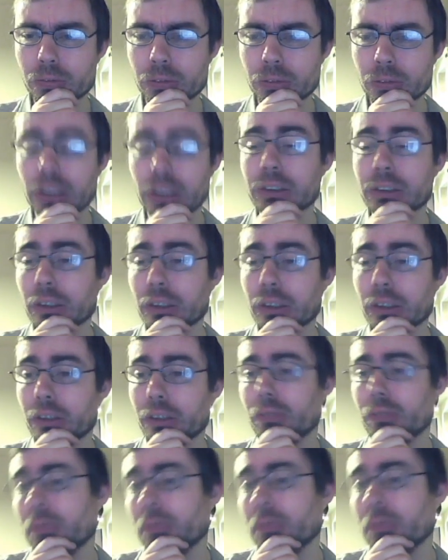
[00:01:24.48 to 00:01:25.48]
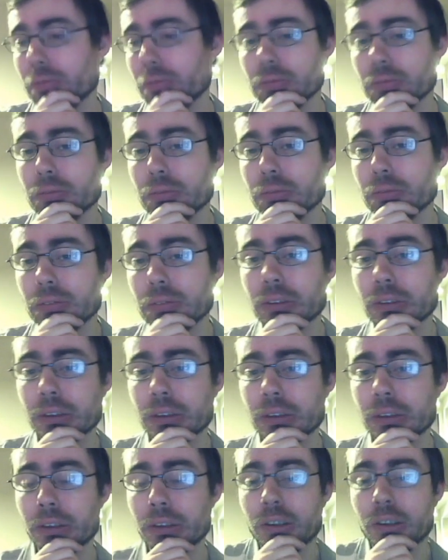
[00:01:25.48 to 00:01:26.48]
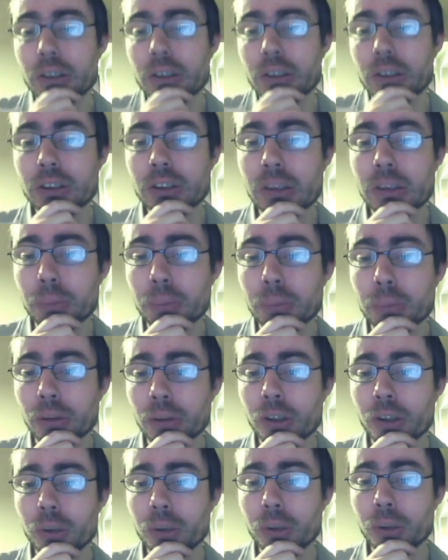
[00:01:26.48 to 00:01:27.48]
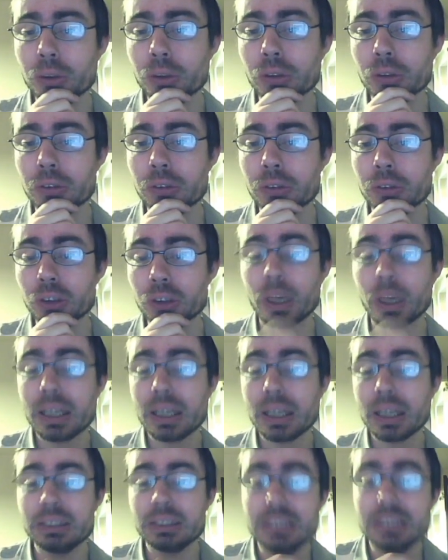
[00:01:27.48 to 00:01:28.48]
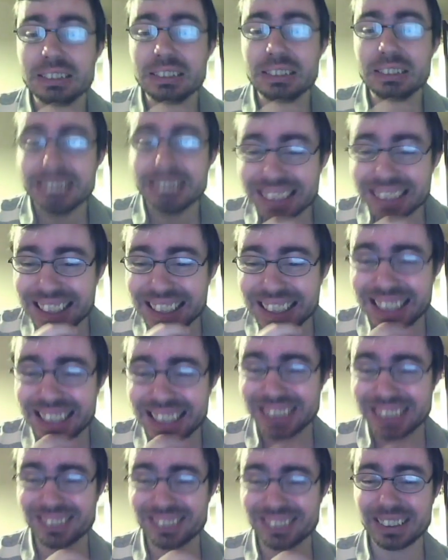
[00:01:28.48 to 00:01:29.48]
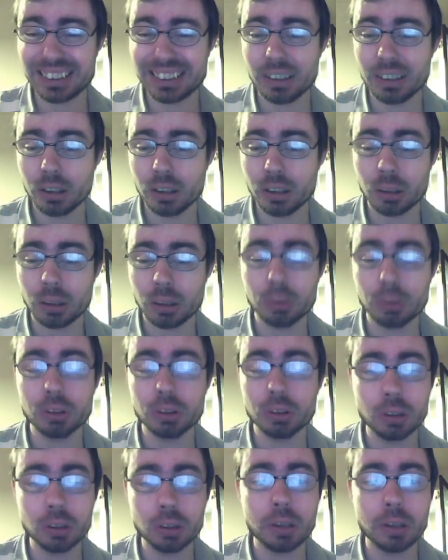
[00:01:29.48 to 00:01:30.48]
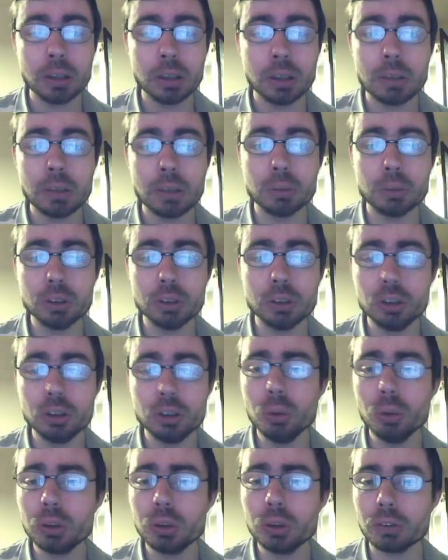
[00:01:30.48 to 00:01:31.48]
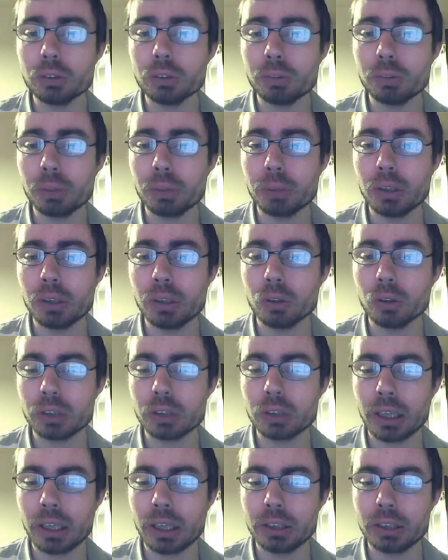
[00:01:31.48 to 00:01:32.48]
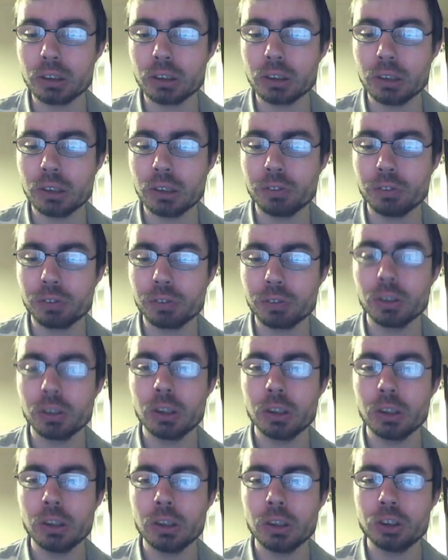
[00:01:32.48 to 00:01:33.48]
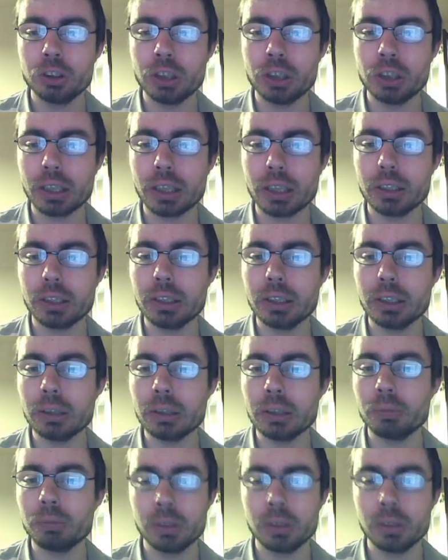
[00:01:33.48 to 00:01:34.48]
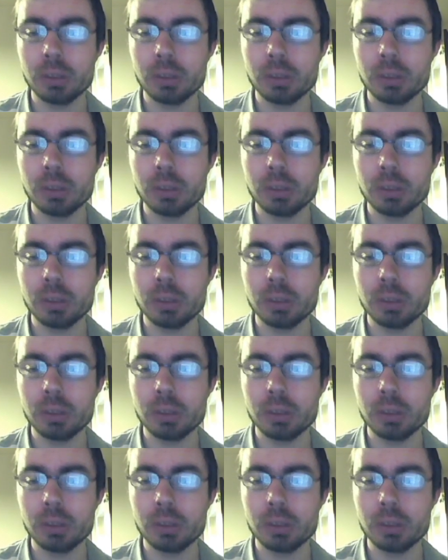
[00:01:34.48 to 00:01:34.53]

And actually, they just didn't put the news on. So I actually literally didn't know. It was unusual for me not to actually have checked the